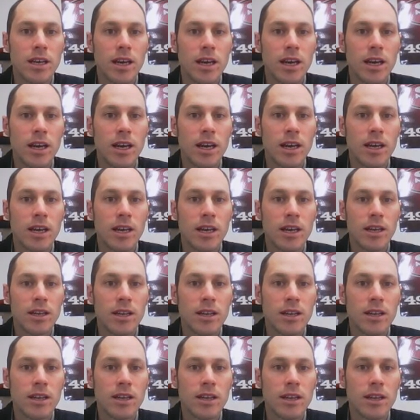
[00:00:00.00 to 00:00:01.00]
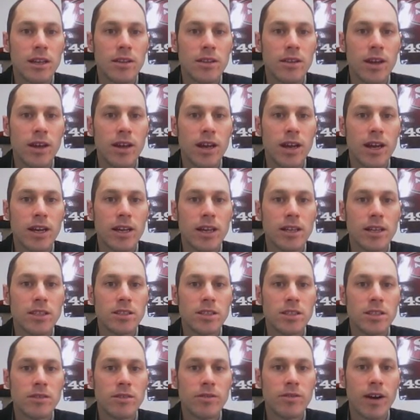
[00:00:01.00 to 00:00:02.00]
and then I
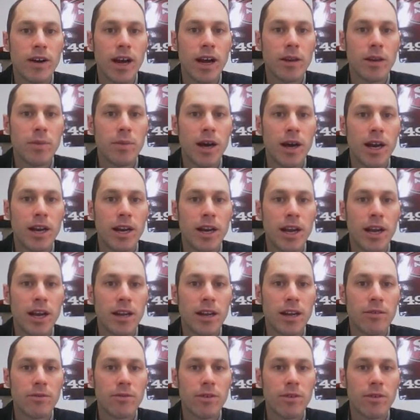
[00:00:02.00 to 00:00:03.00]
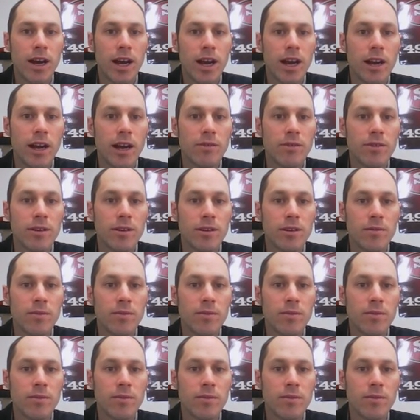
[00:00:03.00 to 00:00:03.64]
needed to divide by negative 5.